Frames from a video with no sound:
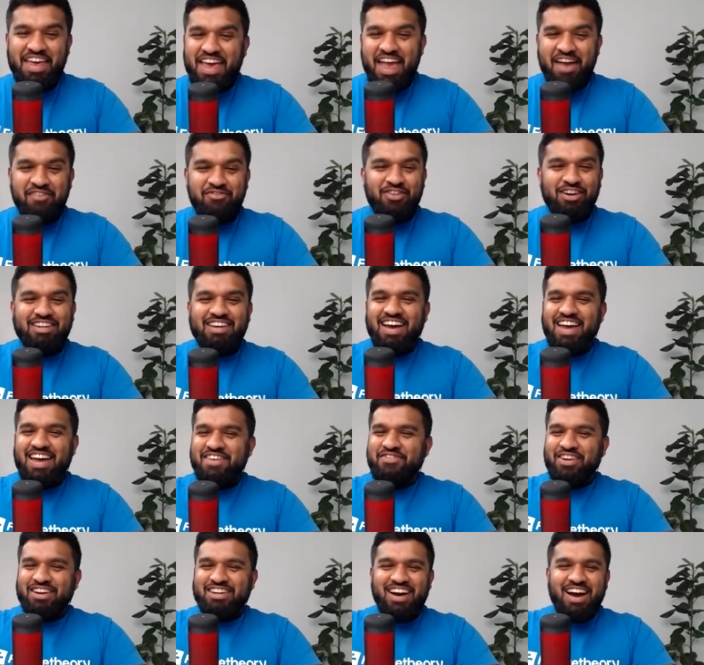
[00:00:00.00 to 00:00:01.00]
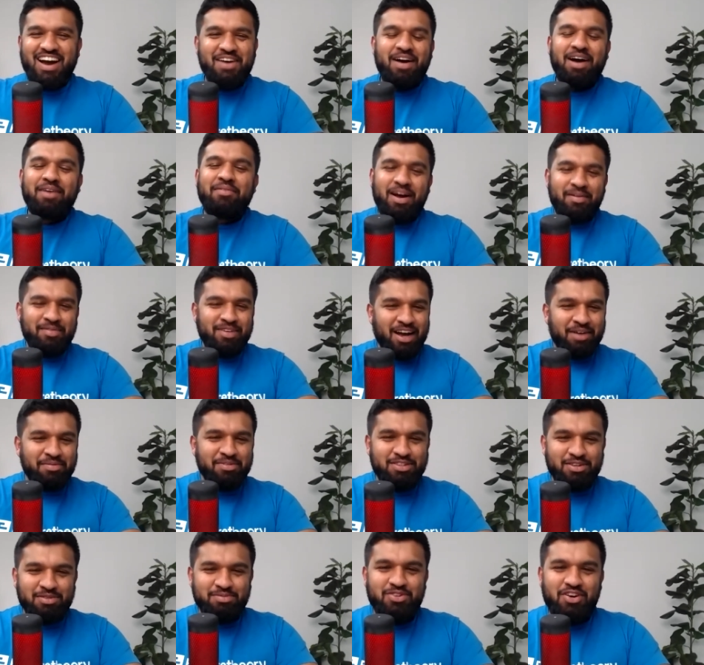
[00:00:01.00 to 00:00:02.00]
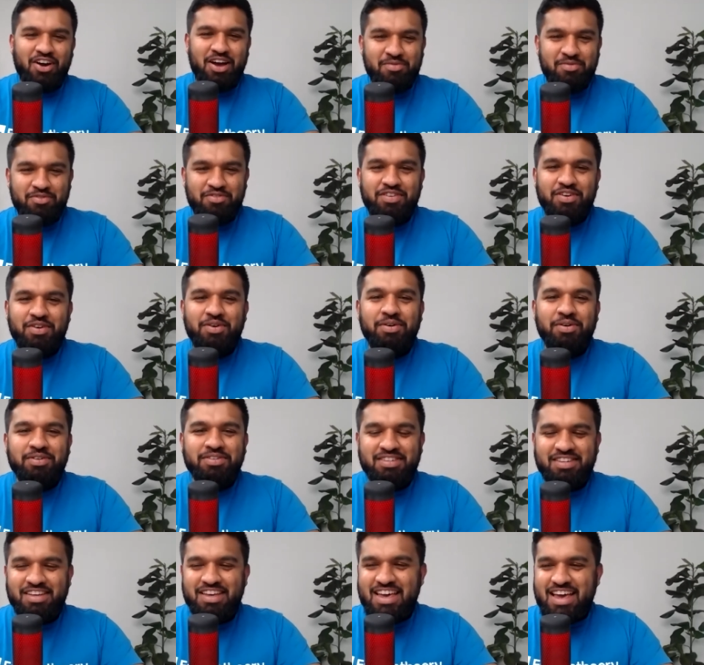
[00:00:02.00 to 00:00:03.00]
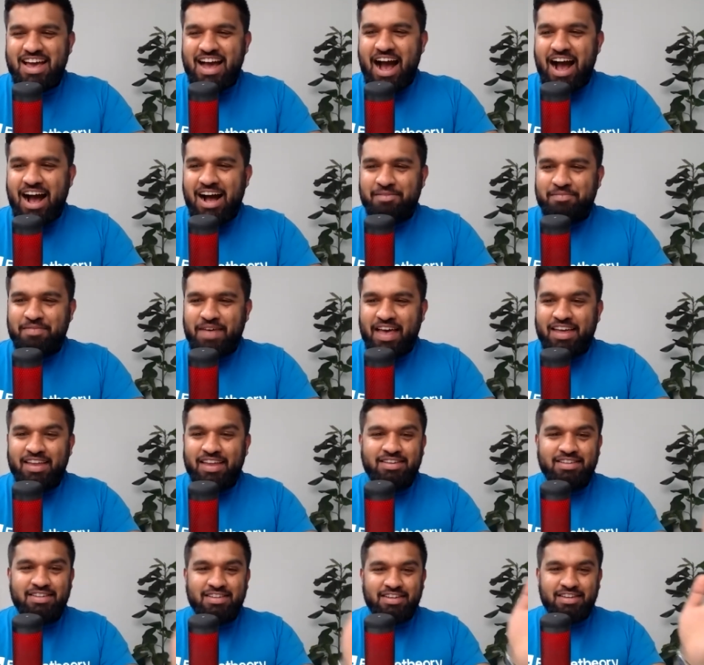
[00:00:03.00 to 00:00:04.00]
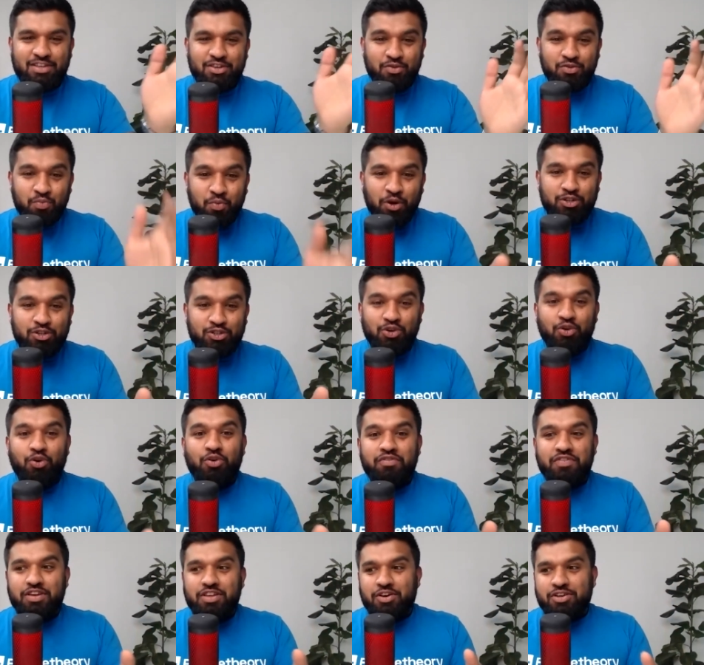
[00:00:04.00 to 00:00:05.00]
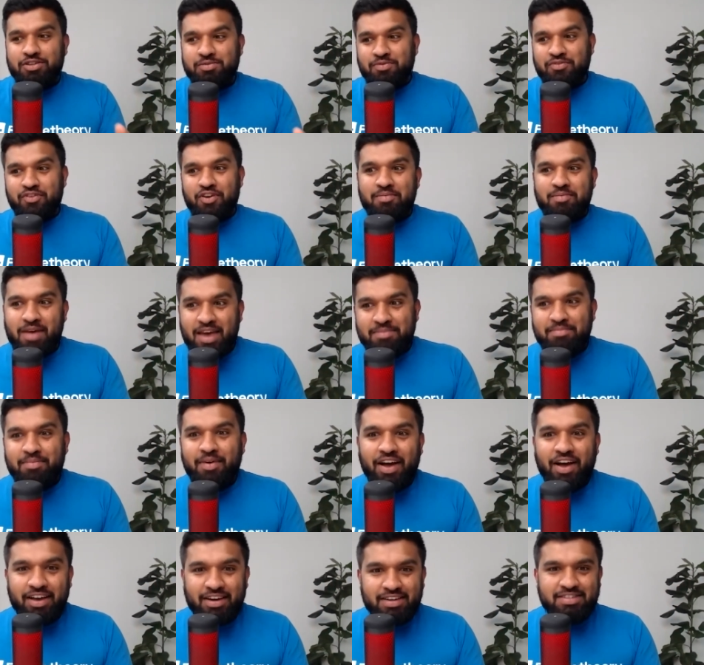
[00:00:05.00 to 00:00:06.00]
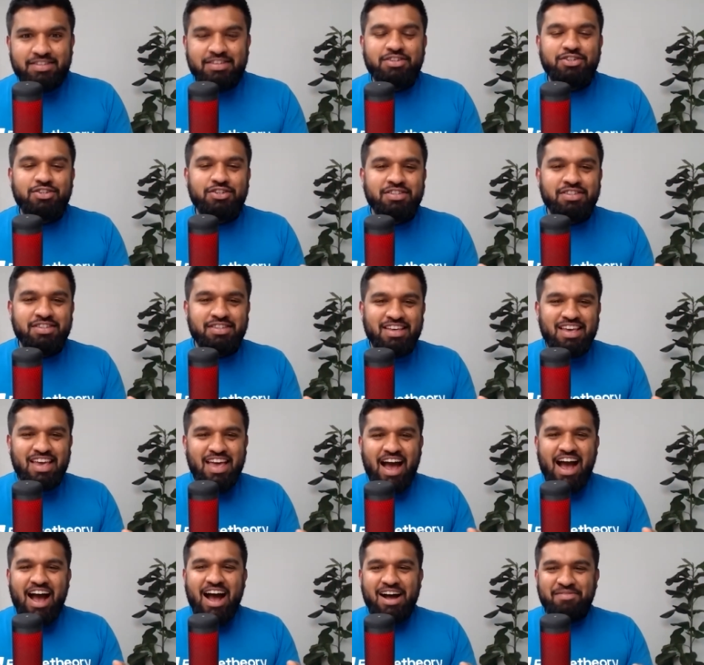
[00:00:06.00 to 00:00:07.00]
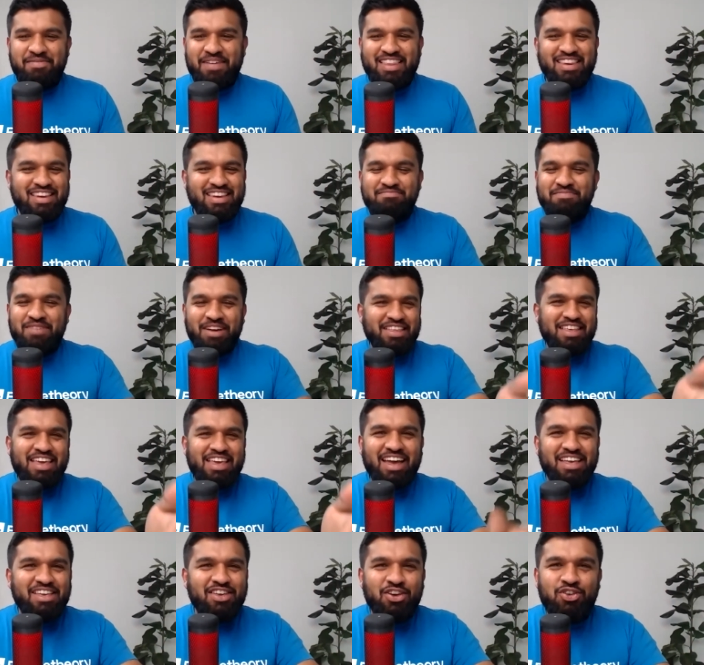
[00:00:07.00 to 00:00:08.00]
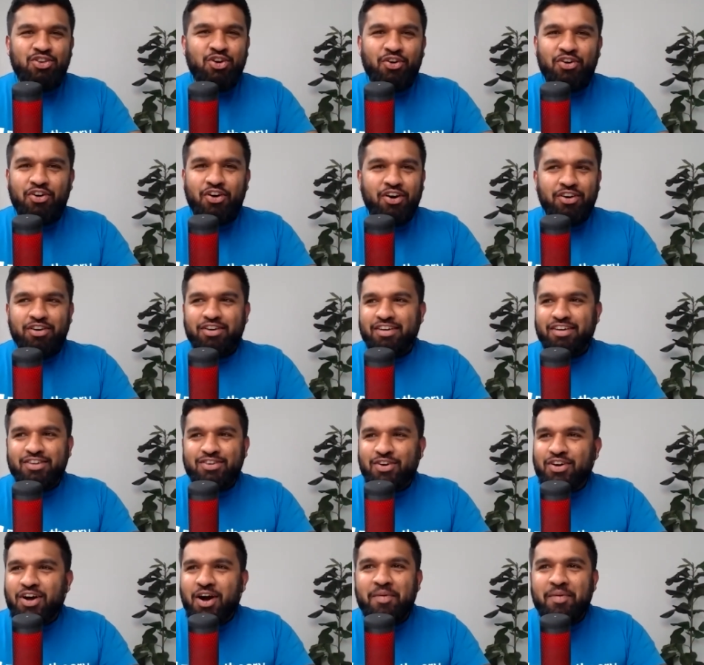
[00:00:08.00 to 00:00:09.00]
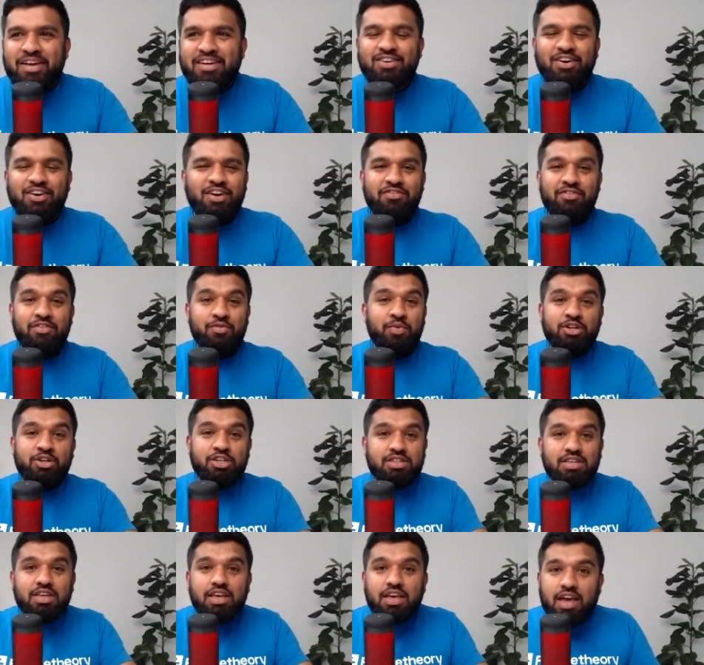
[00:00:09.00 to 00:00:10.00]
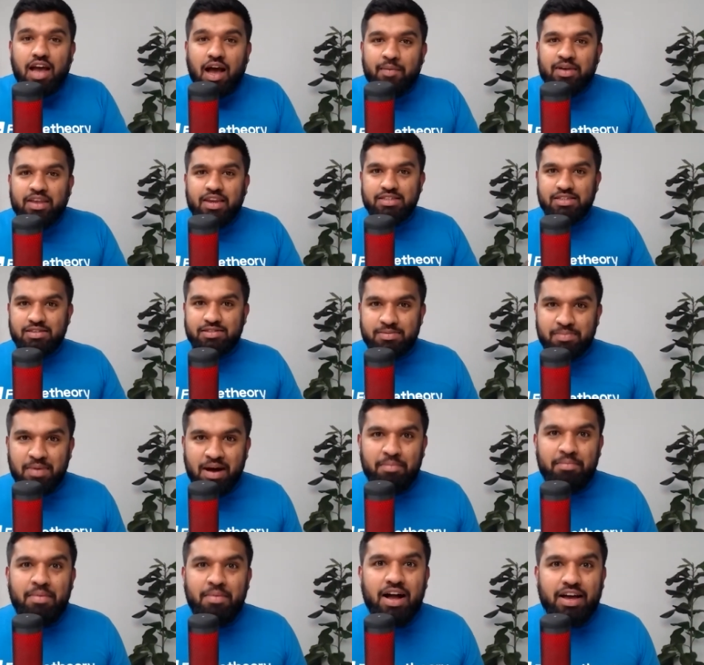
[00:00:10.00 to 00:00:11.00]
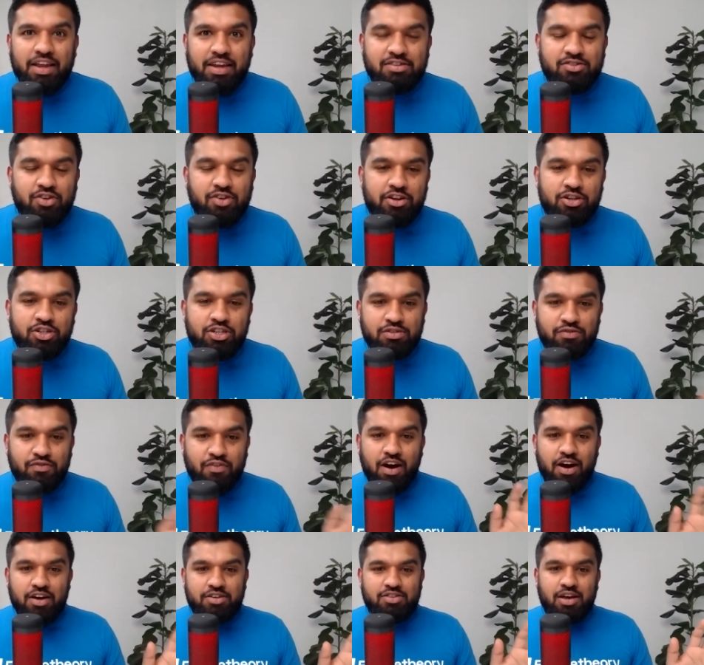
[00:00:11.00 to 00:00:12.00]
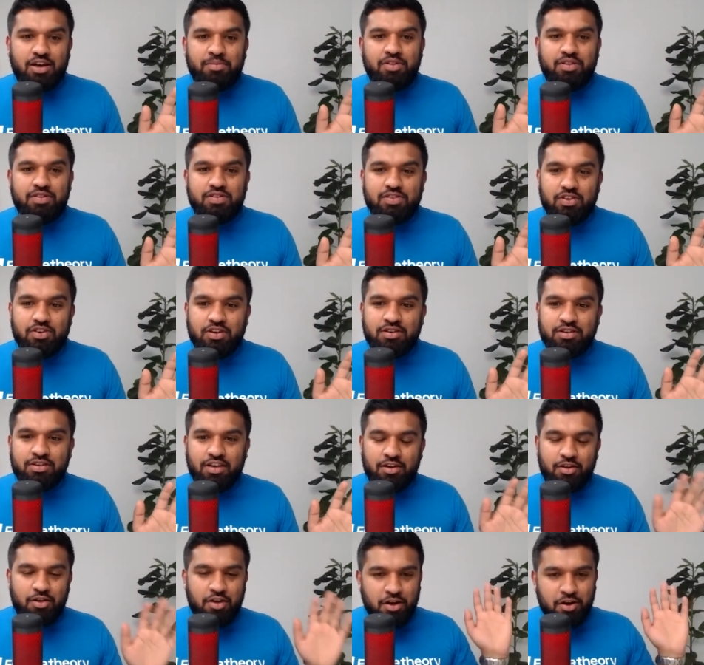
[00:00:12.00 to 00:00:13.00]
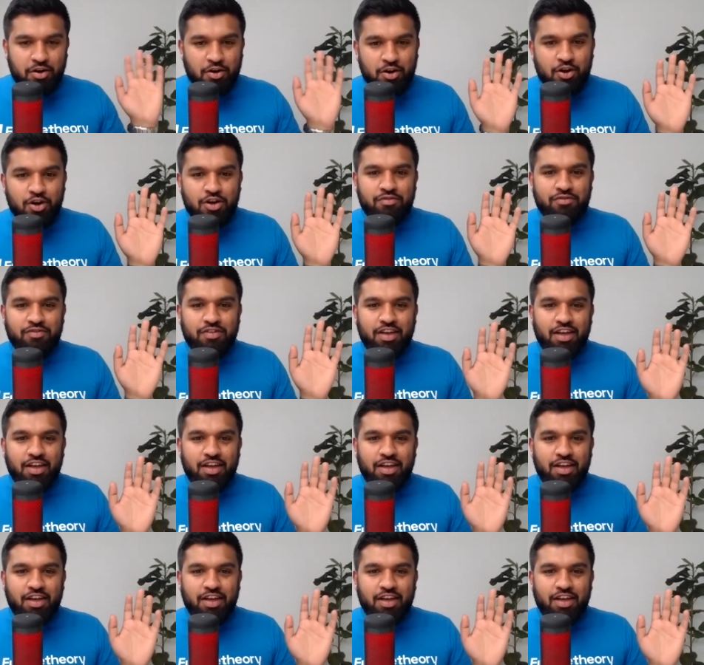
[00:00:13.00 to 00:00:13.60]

every time I mean, I'm a subscriber of yours, and you watch your videos before I make buying decisions. And but yeah, you're commenting on every, which is, I mean, it's a smart marketing strategy as far as I'm concerned. I don't know if